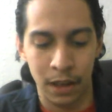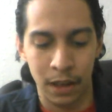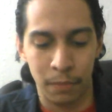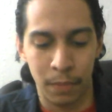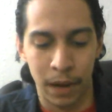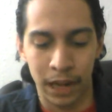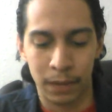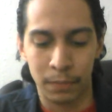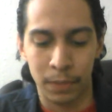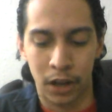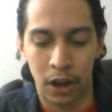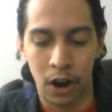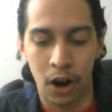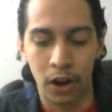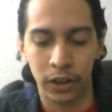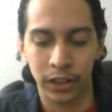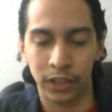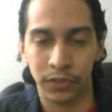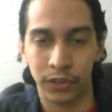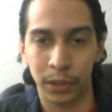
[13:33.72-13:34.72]
Mike
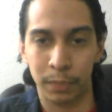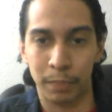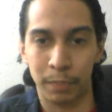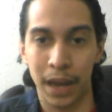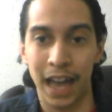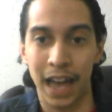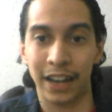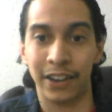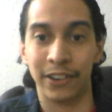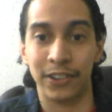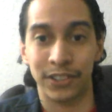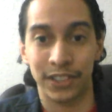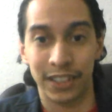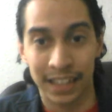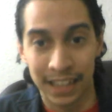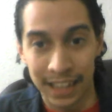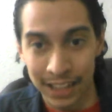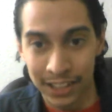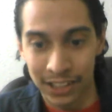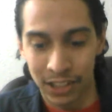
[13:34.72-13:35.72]
McCarthy for the Packers,
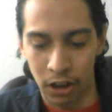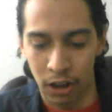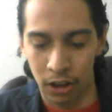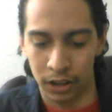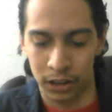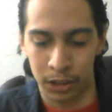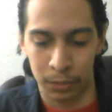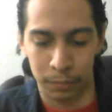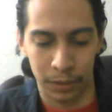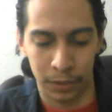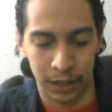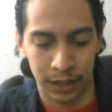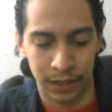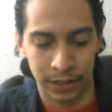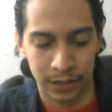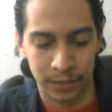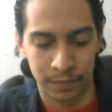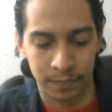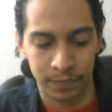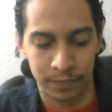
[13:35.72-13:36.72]
he's calling the
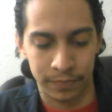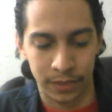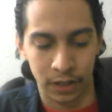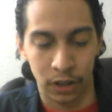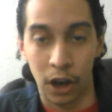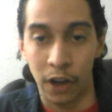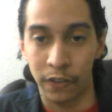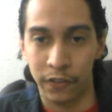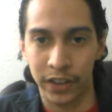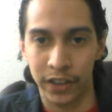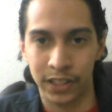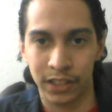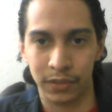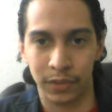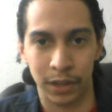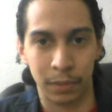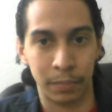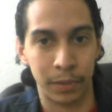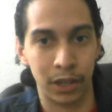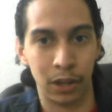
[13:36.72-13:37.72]
plays.
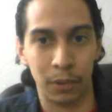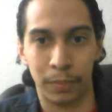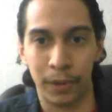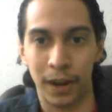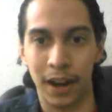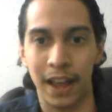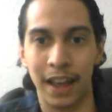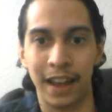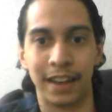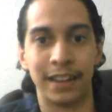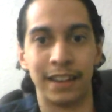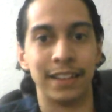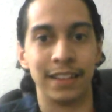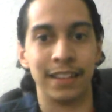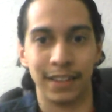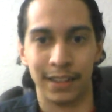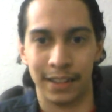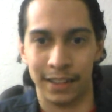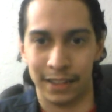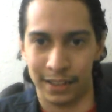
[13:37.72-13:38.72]
Offensively, Bill O'Brien
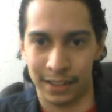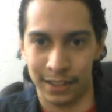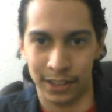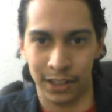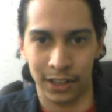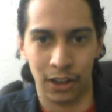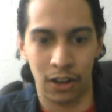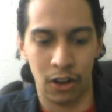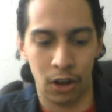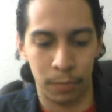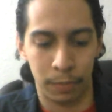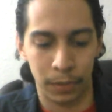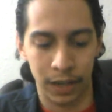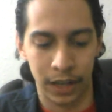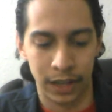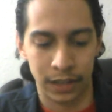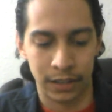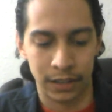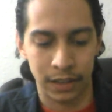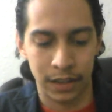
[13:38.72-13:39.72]
is going to call
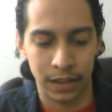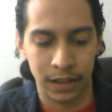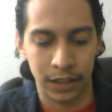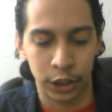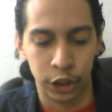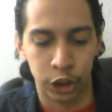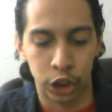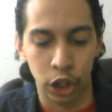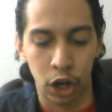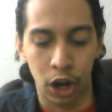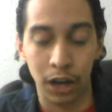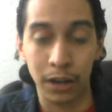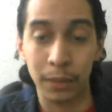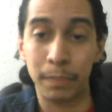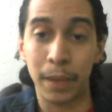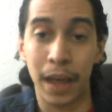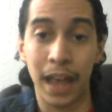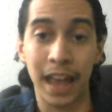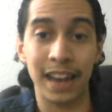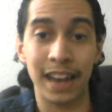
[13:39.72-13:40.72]
plays.
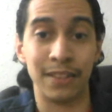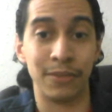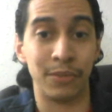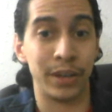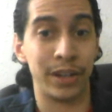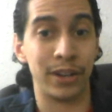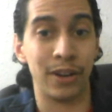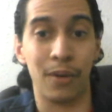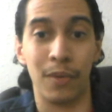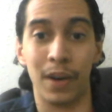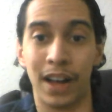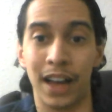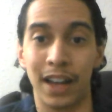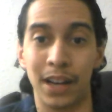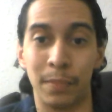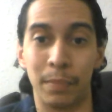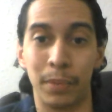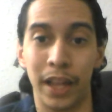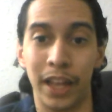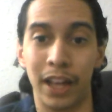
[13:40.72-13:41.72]
Sean Payton, we know what
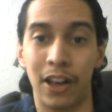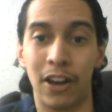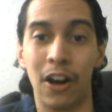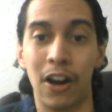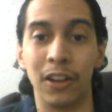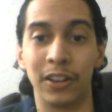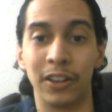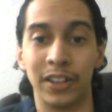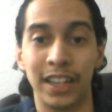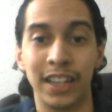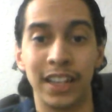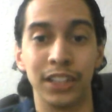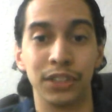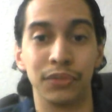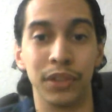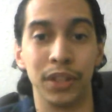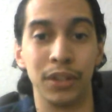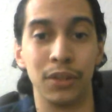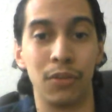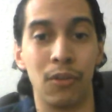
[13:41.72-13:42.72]
kind of play caller he is
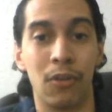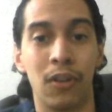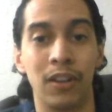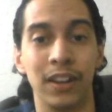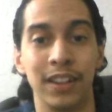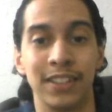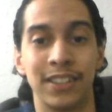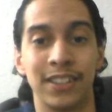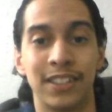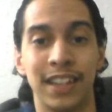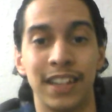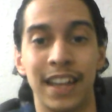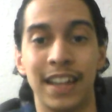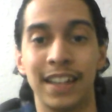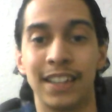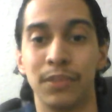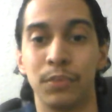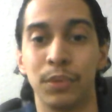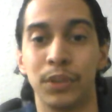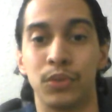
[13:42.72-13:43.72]
for the New Orleans
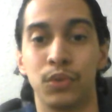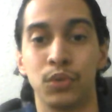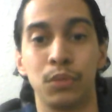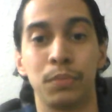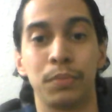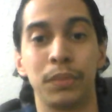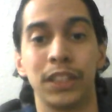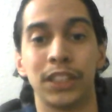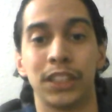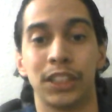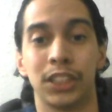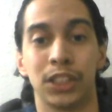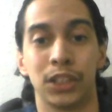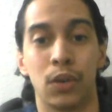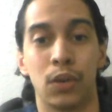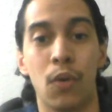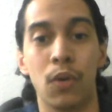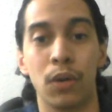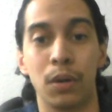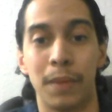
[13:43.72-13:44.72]
Saints with Drew Brees as the
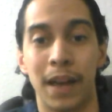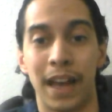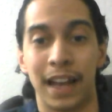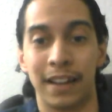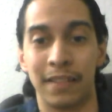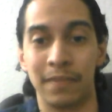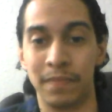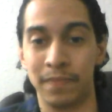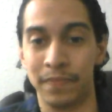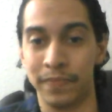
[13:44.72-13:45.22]
quarterback.